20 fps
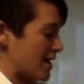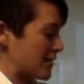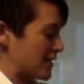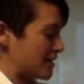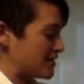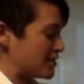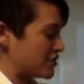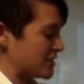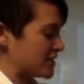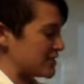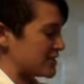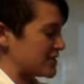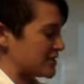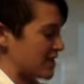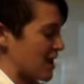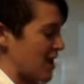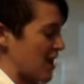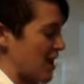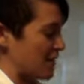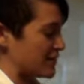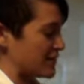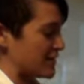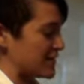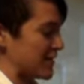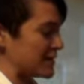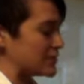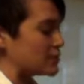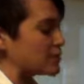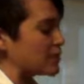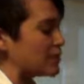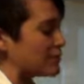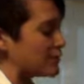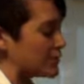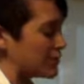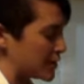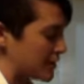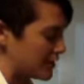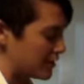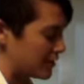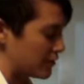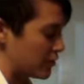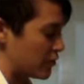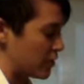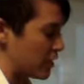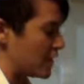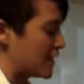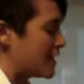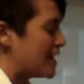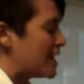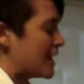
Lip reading: It's just soft, and that's what I'm looking for.